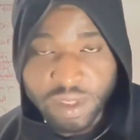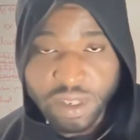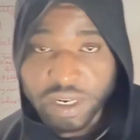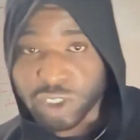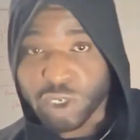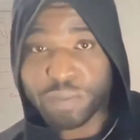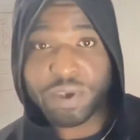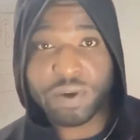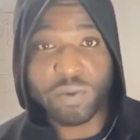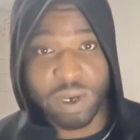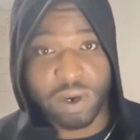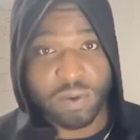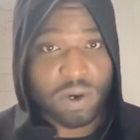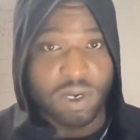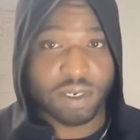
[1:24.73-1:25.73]
It's going to be a
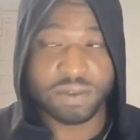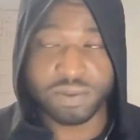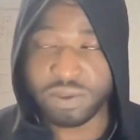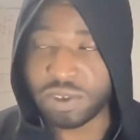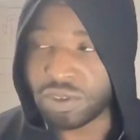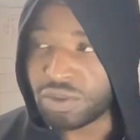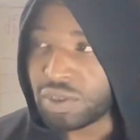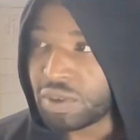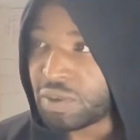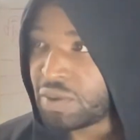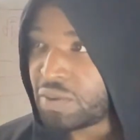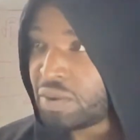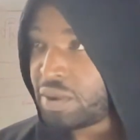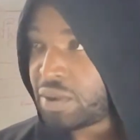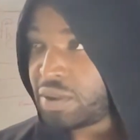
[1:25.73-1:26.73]
quick one. We'll just do a
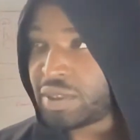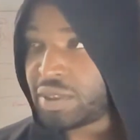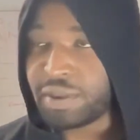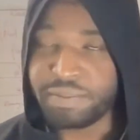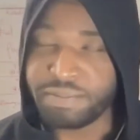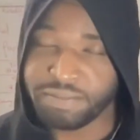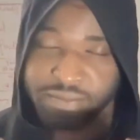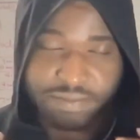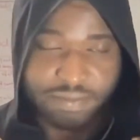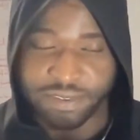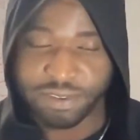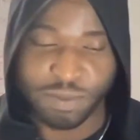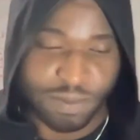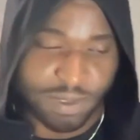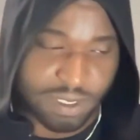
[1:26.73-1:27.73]
quick one because I'm
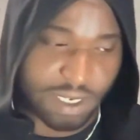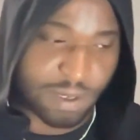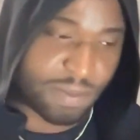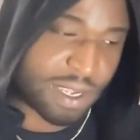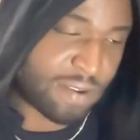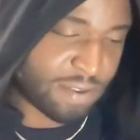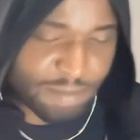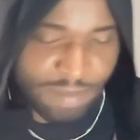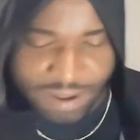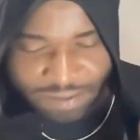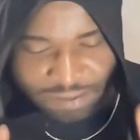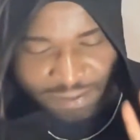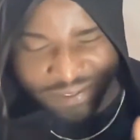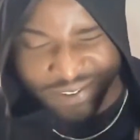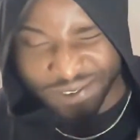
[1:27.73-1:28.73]
super sleepy. I have about
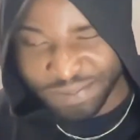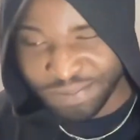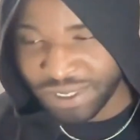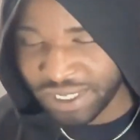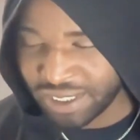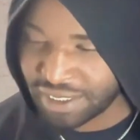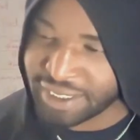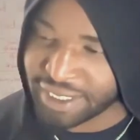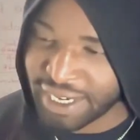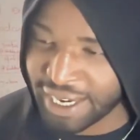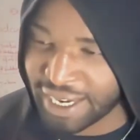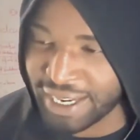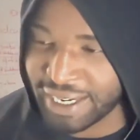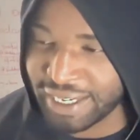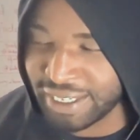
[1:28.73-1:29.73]
15 minutes
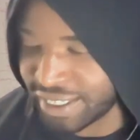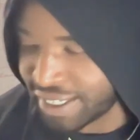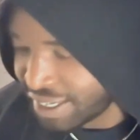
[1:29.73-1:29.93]
and